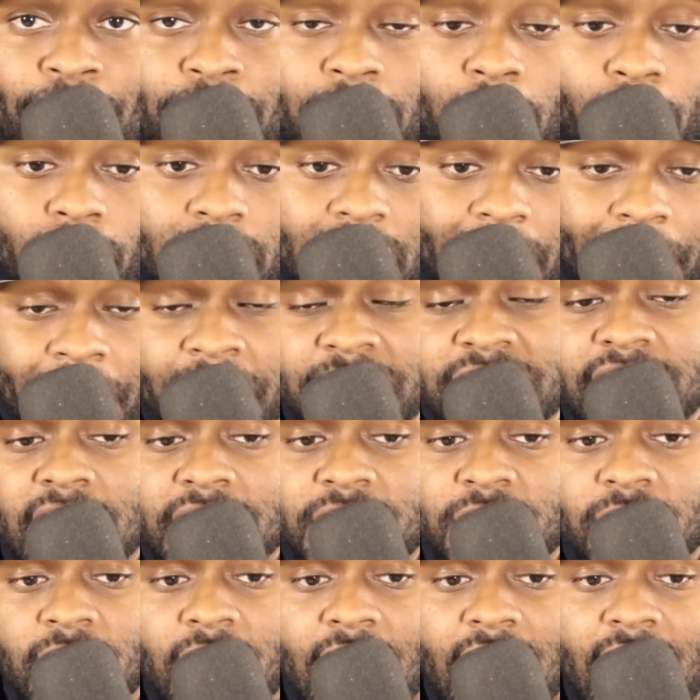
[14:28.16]
Really
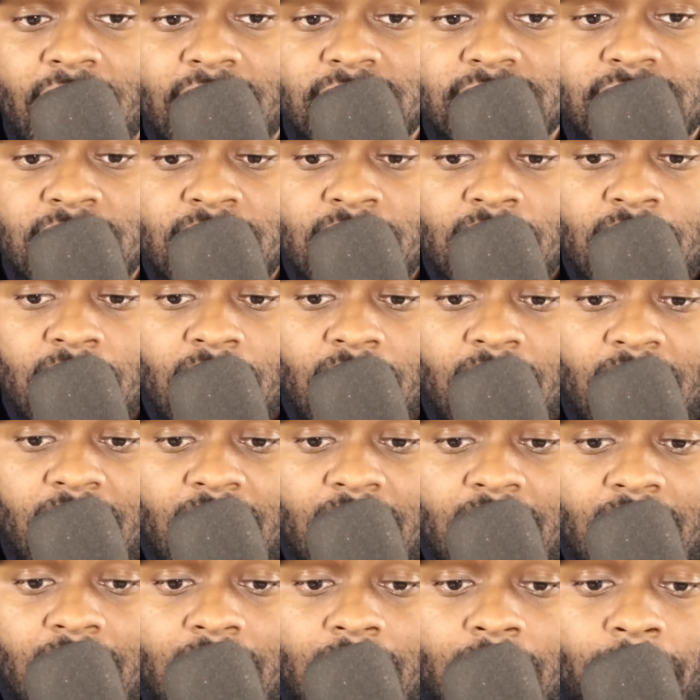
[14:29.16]
appreciate you guys.
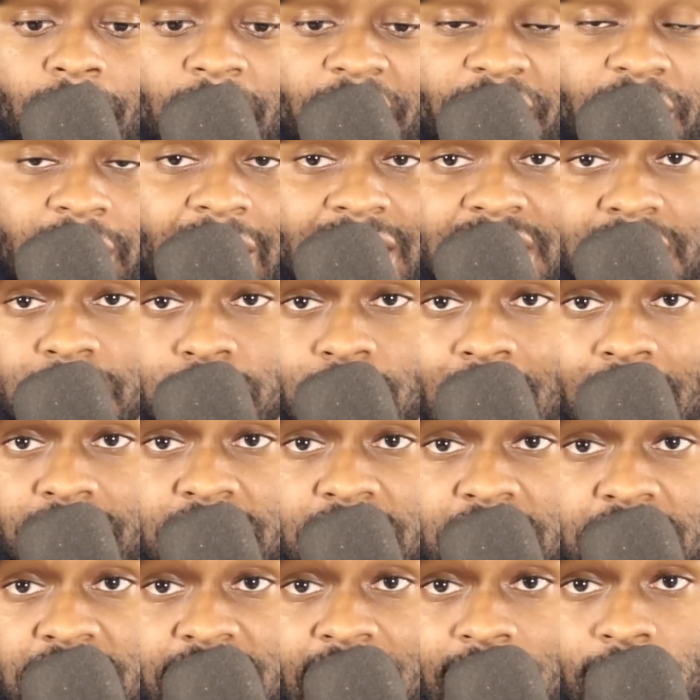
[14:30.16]
If you're not
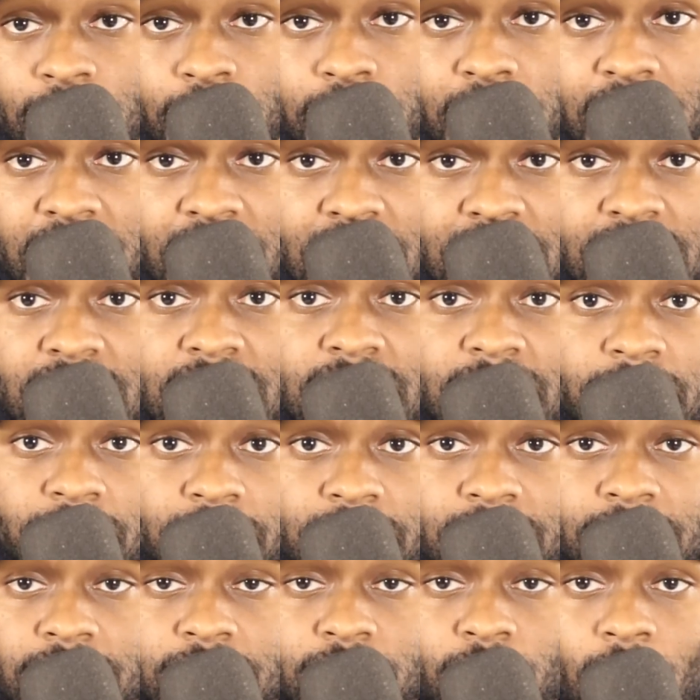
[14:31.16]
subscribed to the channel, please
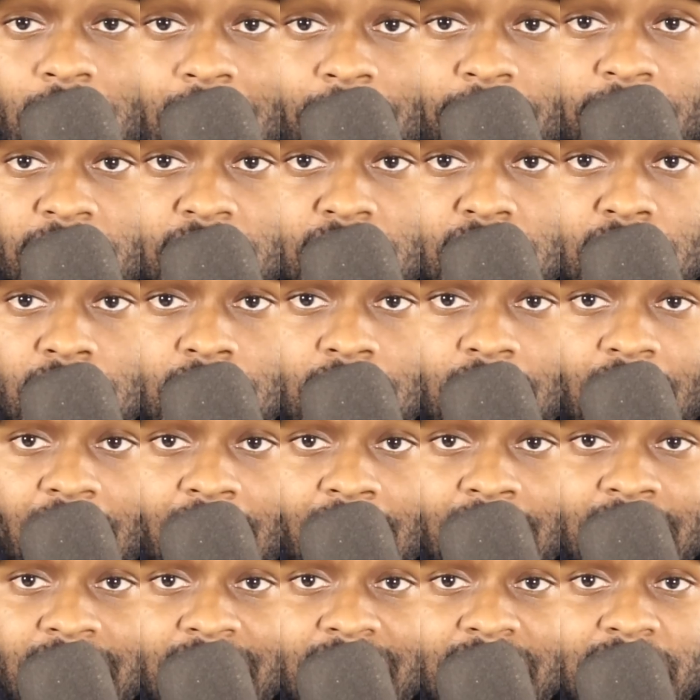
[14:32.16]
consider subscribing.
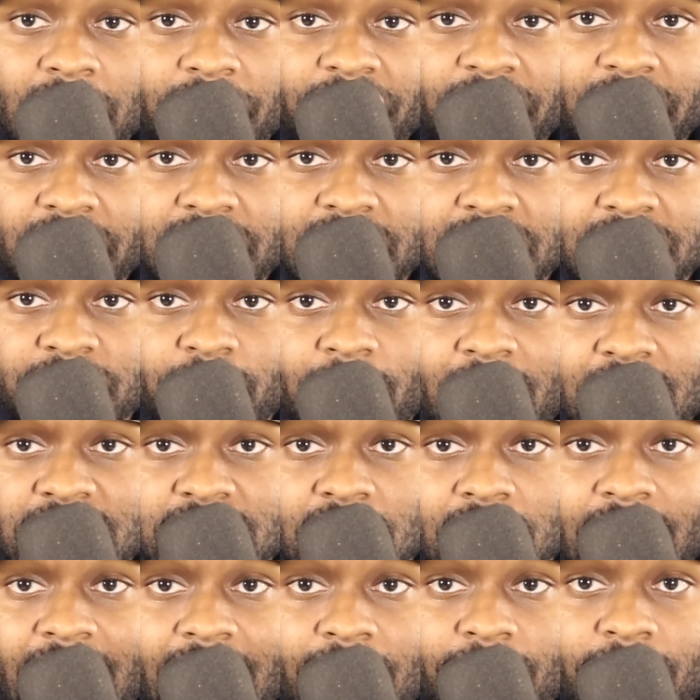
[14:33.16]
And don't forget to smash
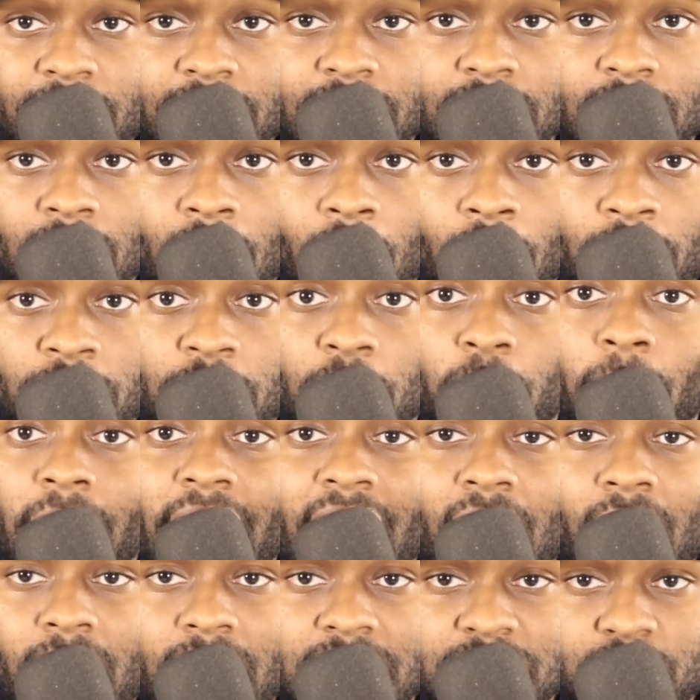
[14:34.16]
the like button on your
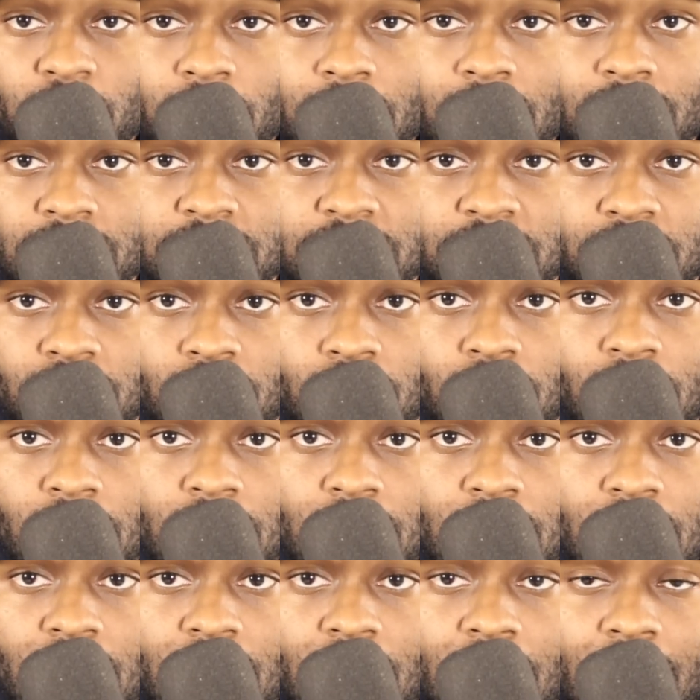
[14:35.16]
way out as well, too.
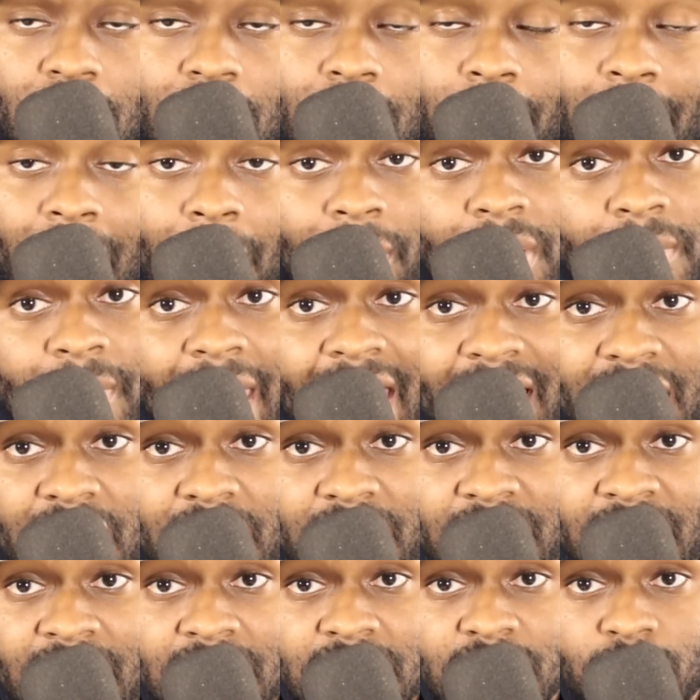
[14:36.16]
I'll be back
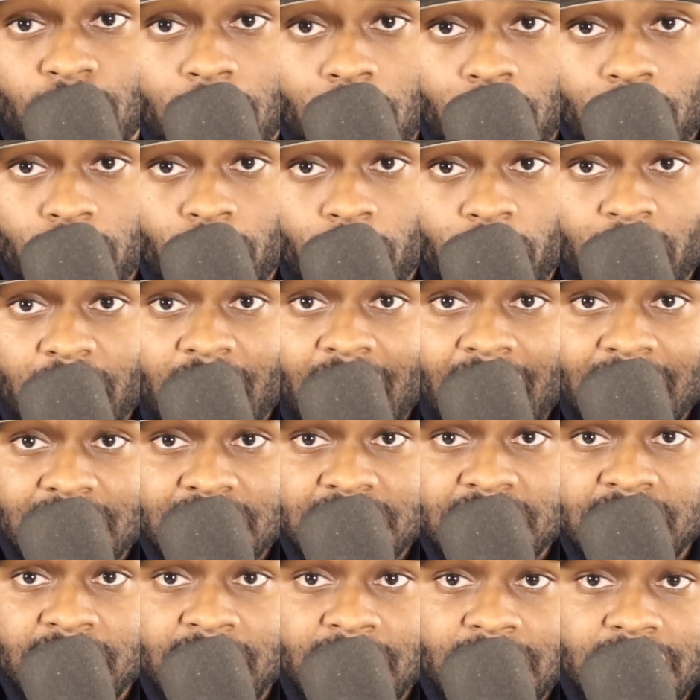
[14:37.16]
again tomorrow with more
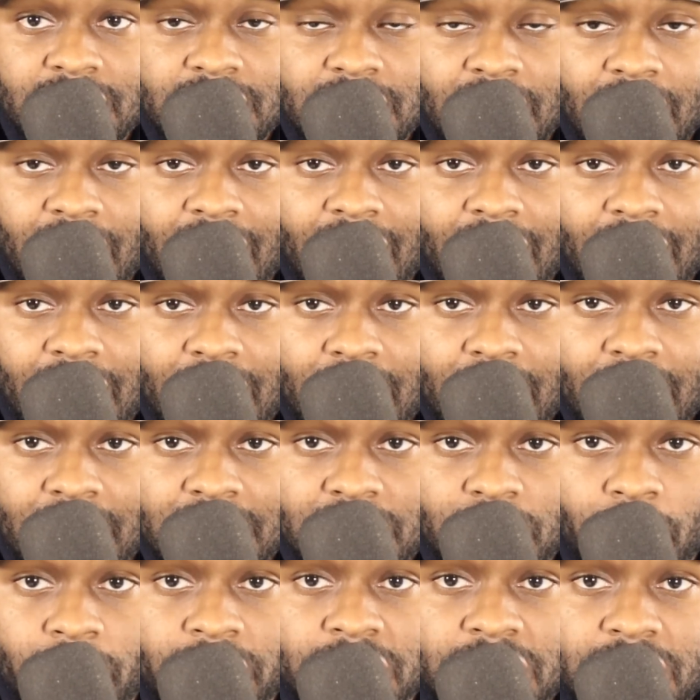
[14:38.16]
content.
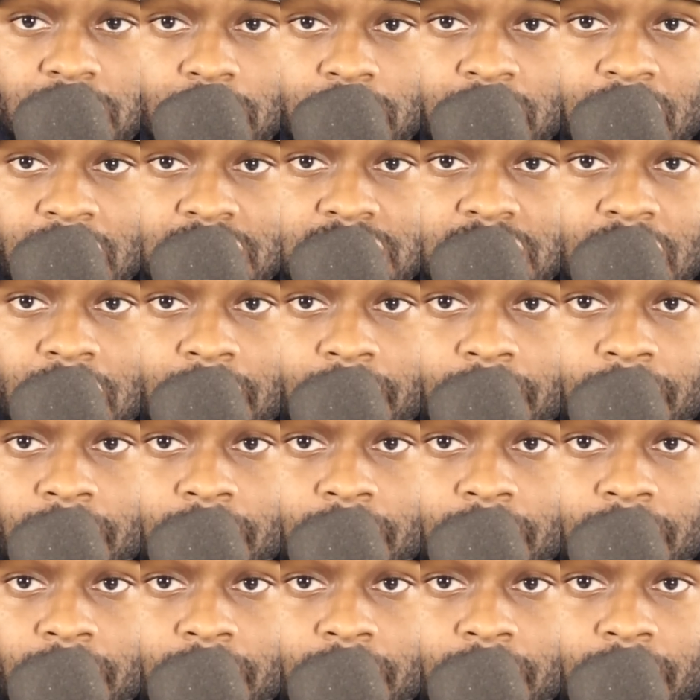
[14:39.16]
So until next time.